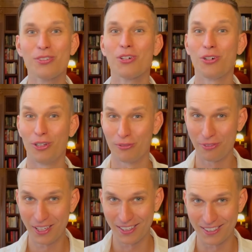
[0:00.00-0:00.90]
called
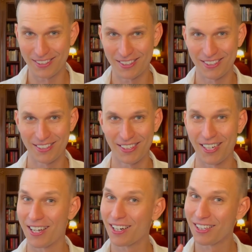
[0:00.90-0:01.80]
Finland,
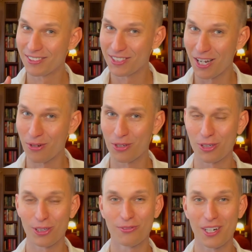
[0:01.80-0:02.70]
and a little town
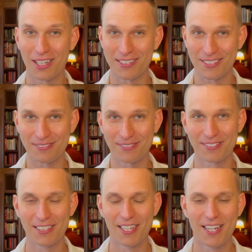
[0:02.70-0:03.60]
called Vasa.
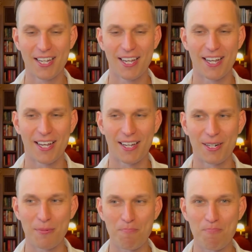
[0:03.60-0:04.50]

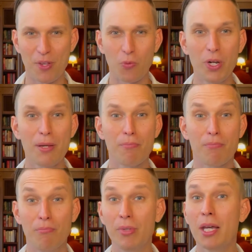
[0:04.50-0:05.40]
And me
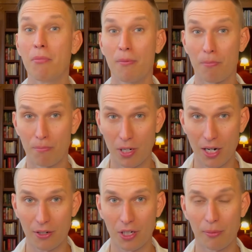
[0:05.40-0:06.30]
and my
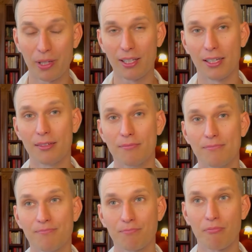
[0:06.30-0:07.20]
partner Camilla
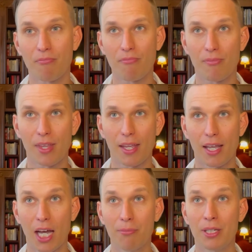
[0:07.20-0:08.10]

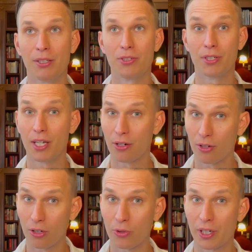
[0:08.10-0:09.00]
had been
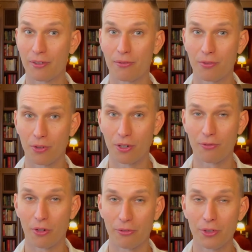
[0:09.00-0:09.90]
together already for
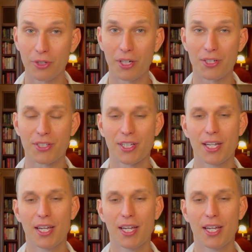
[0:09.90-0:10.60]
a few years,